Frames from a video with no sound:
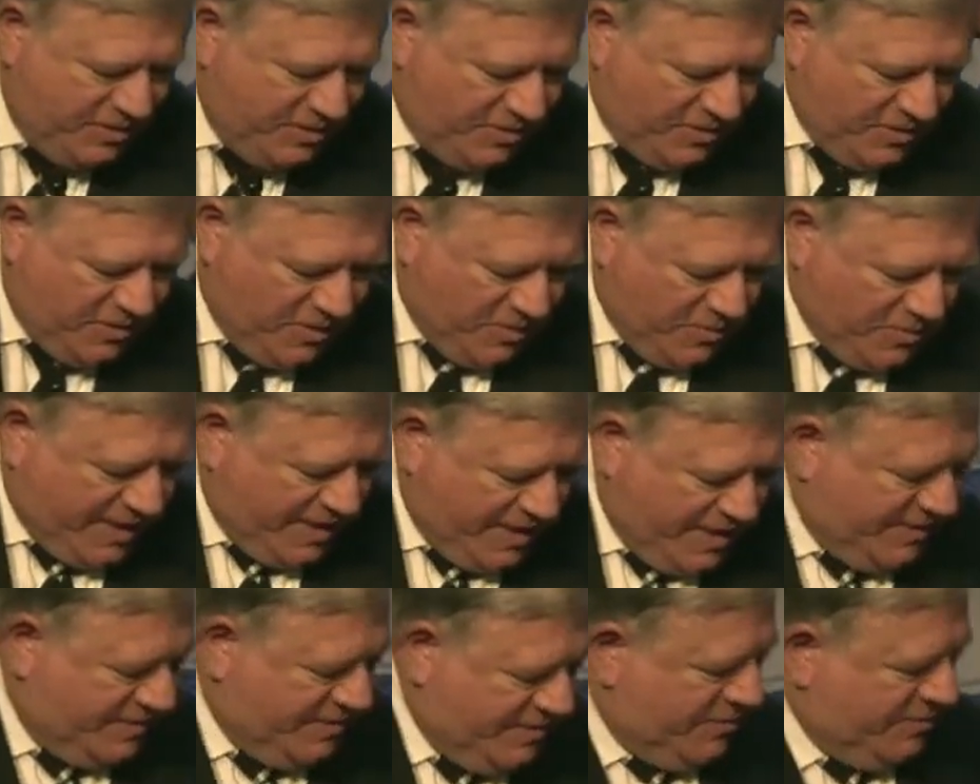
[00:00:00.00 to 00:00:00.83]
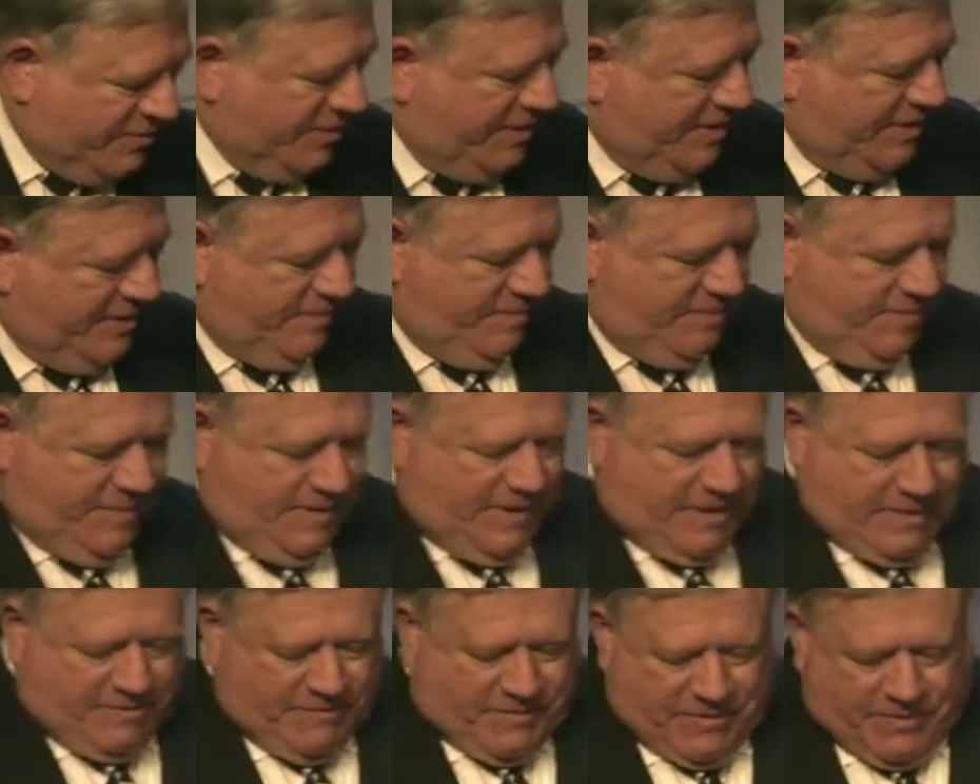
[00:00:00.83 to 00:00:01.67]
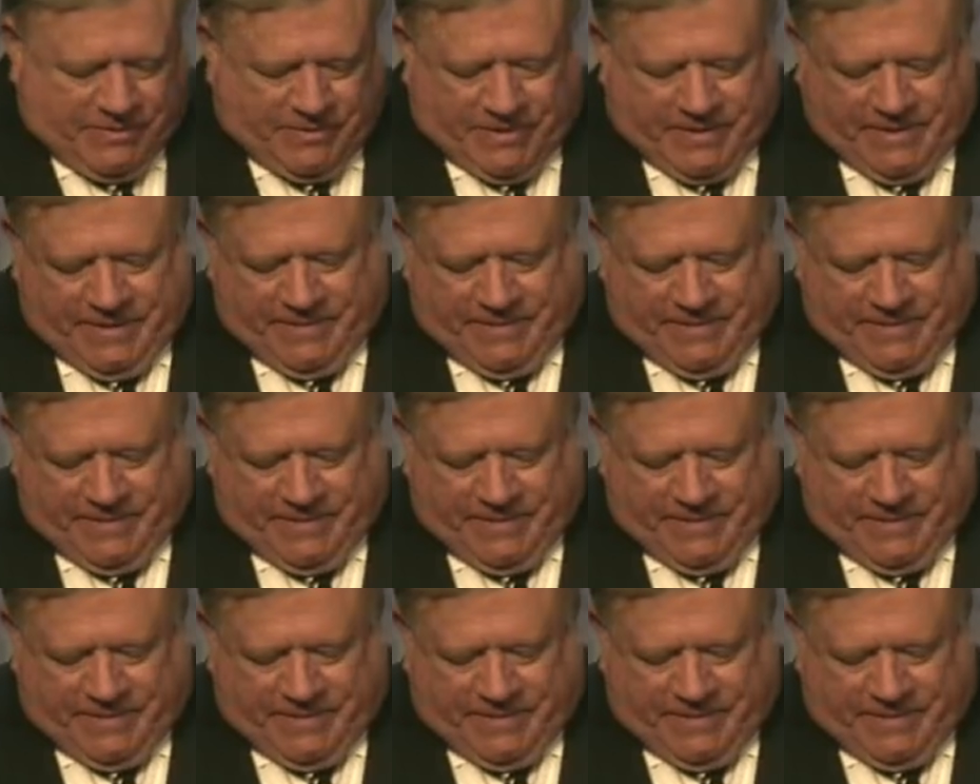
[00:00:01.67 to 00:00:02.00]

go away until we give you a